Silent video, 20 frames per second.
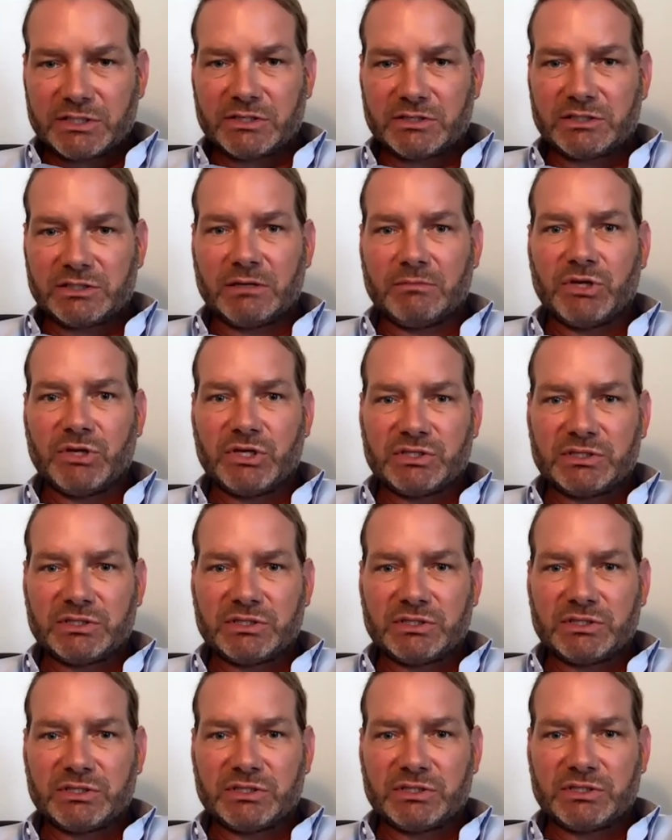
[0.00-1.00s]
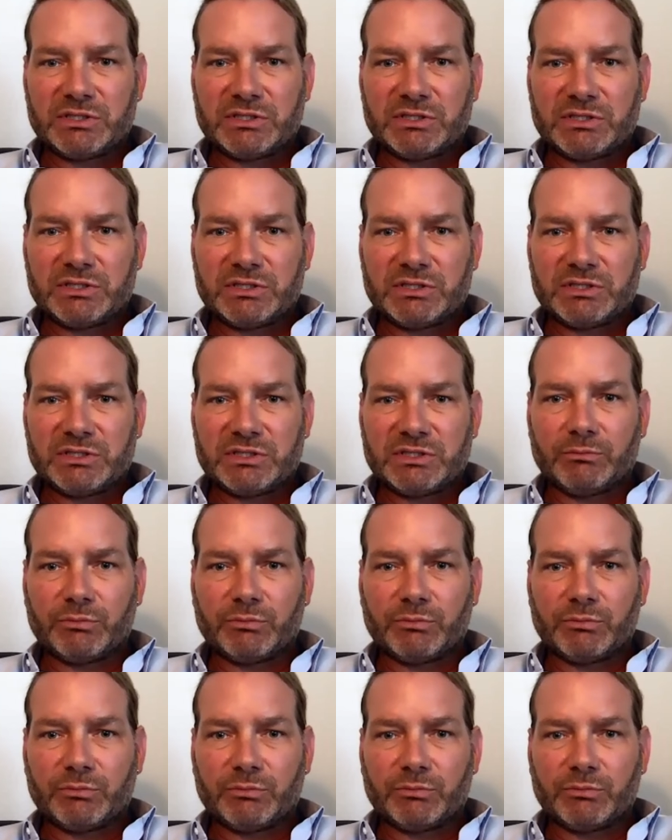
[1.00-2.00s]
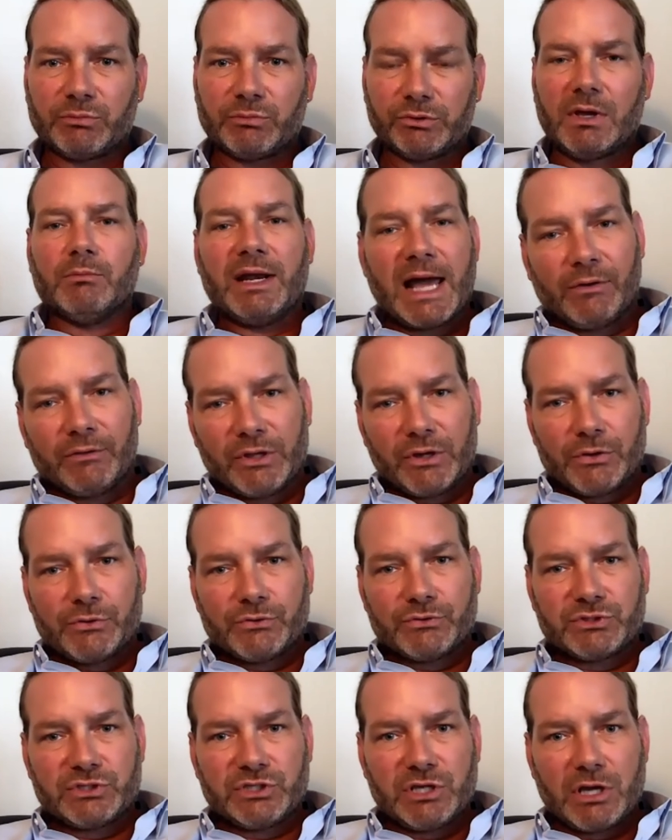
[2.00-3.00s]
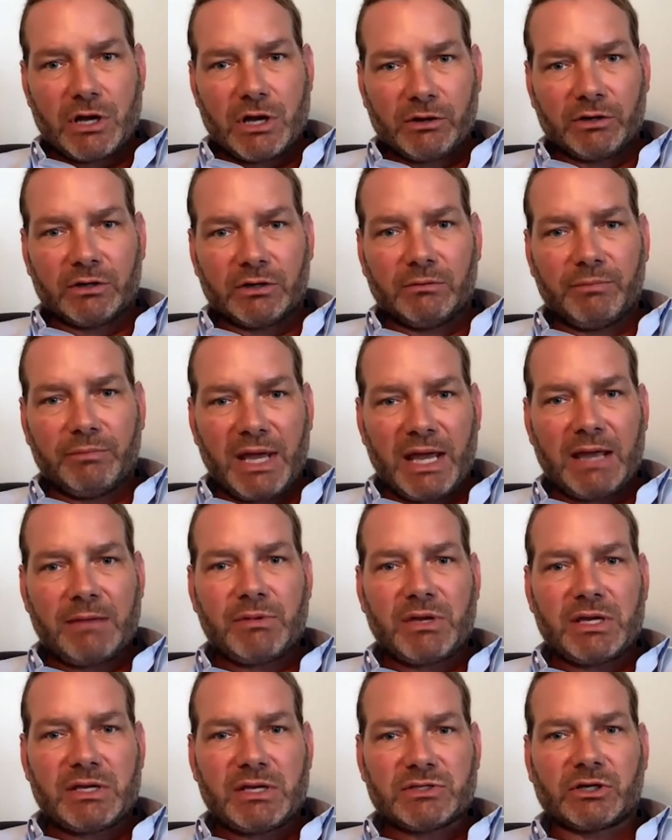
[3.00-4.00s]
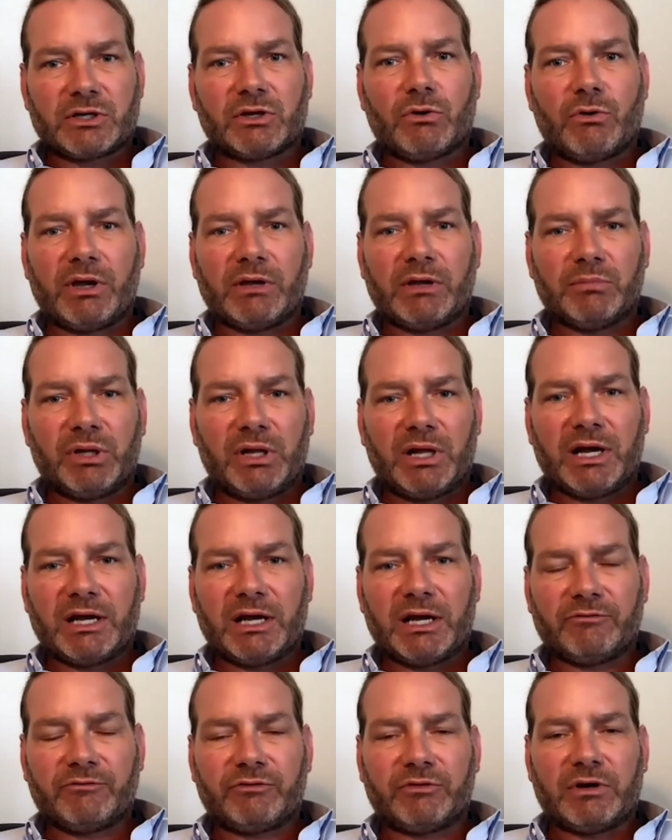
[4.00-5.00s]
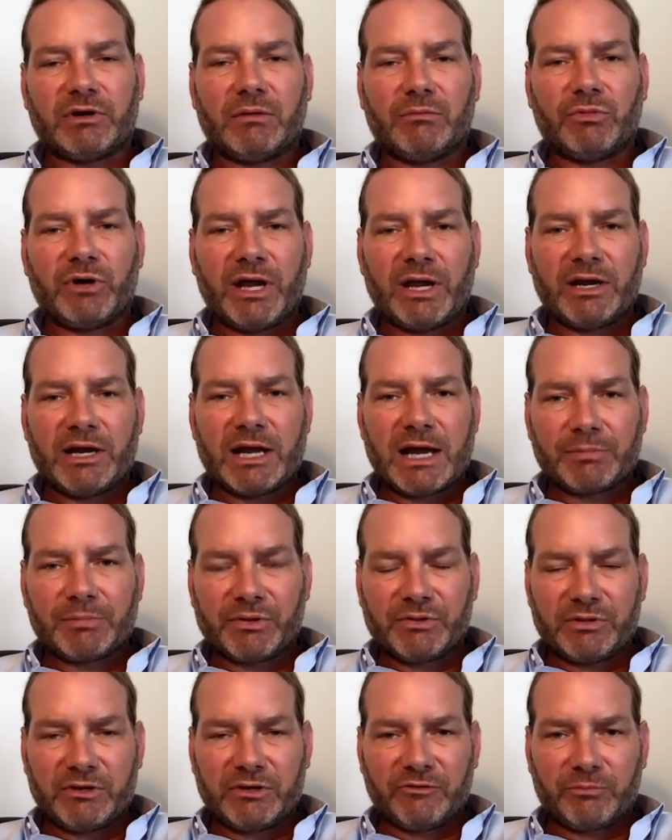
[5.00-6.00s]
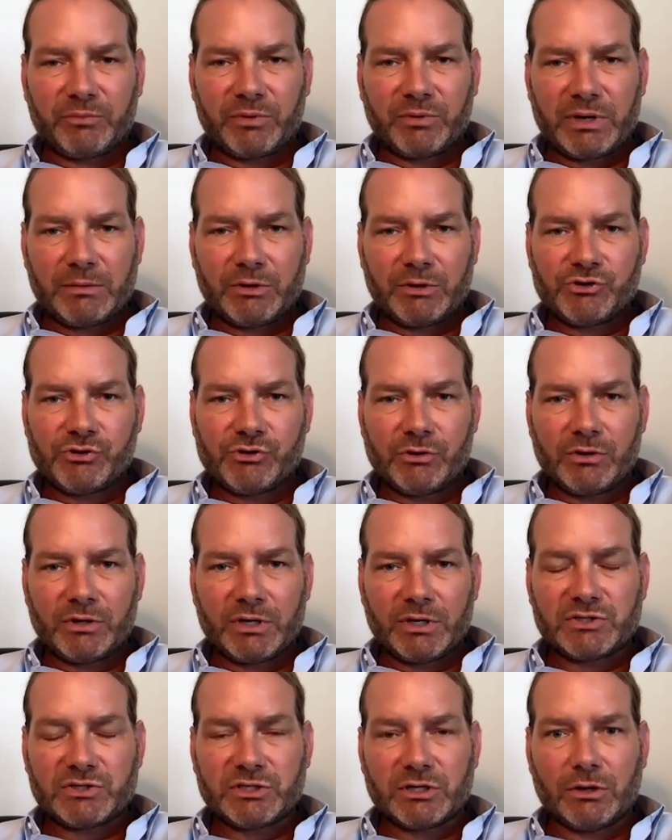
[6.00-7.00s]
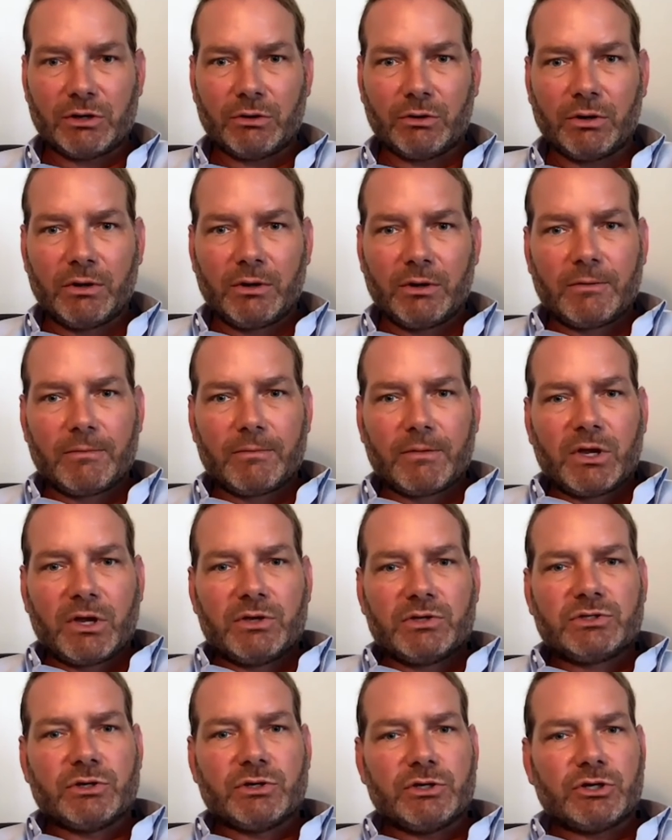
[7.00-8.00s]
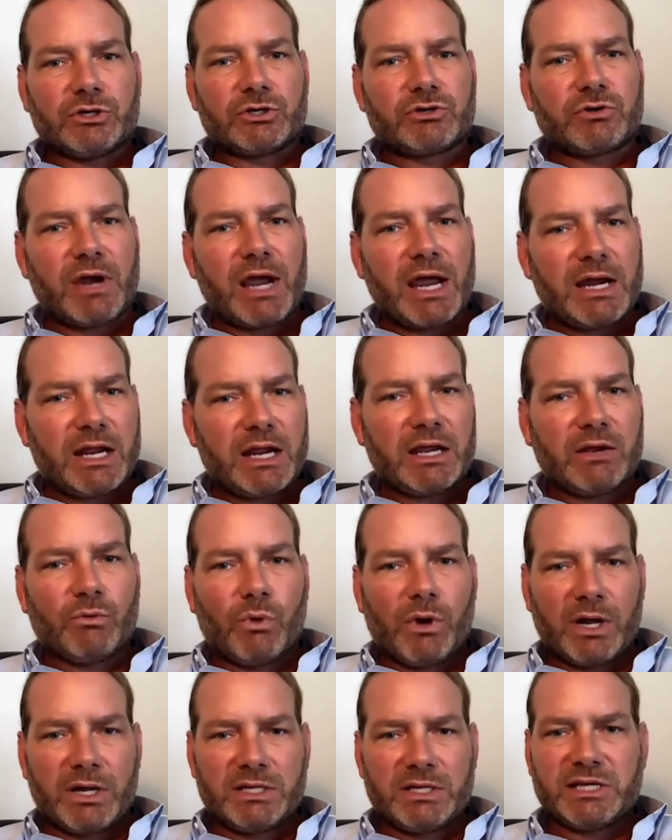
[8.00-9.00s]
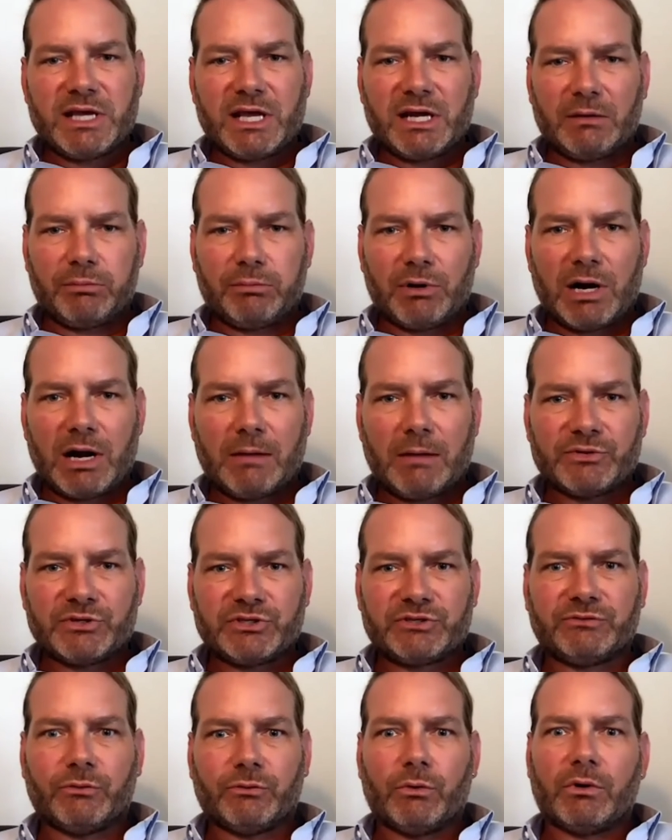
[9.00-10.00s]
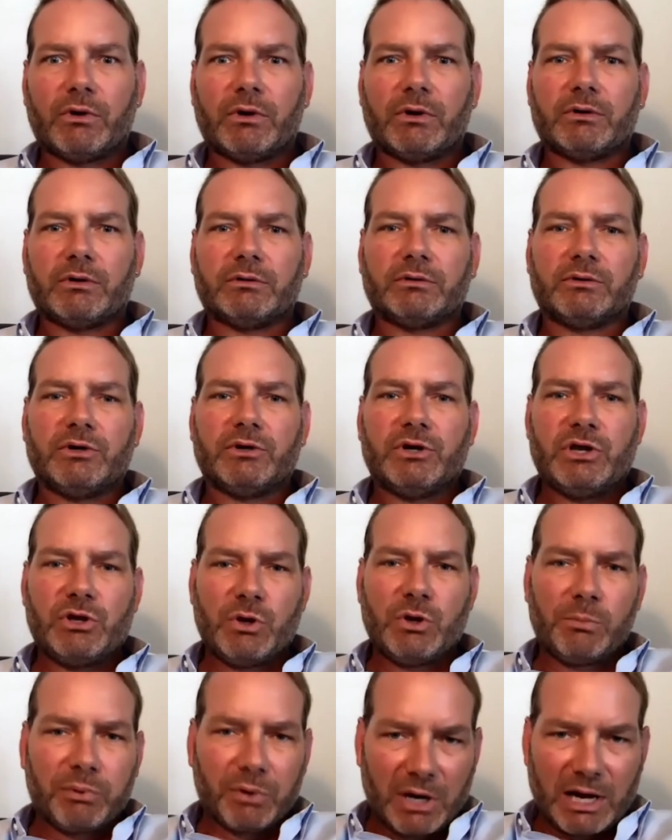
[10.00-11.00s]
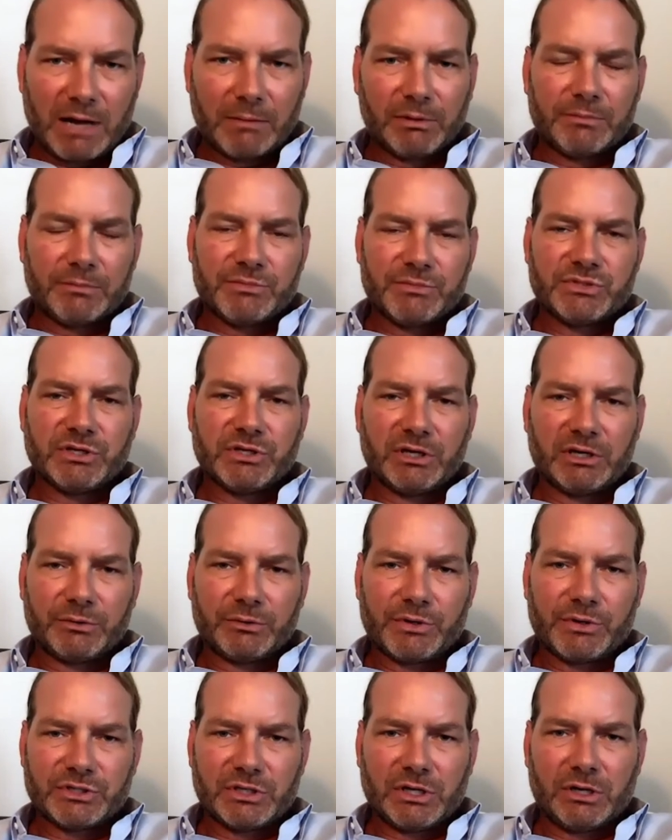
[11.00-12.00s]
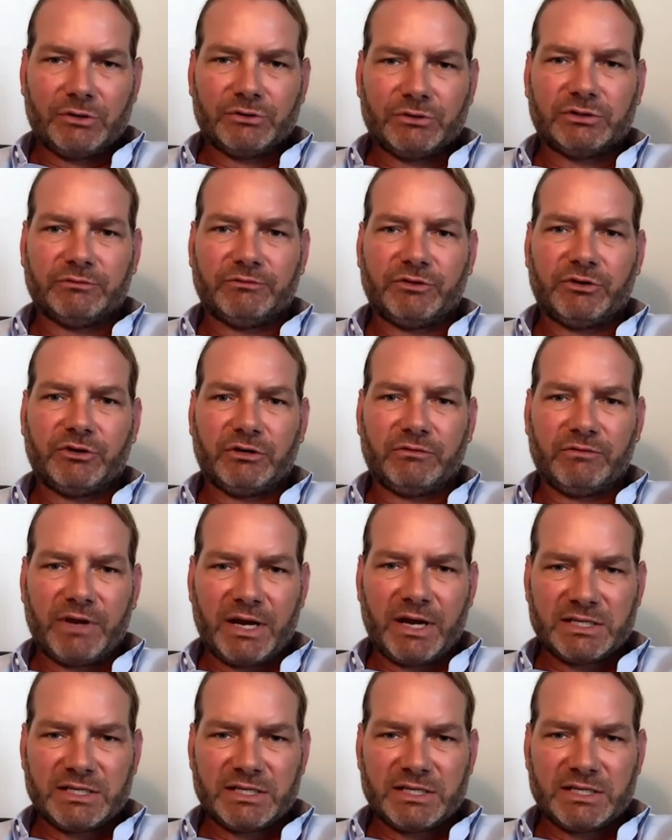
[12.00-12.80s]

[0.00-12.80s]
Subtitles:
system is improved. But now those younger babies are going blind from retinopathy of prematurity. So you're trading one set of problems for new problems that are a result of your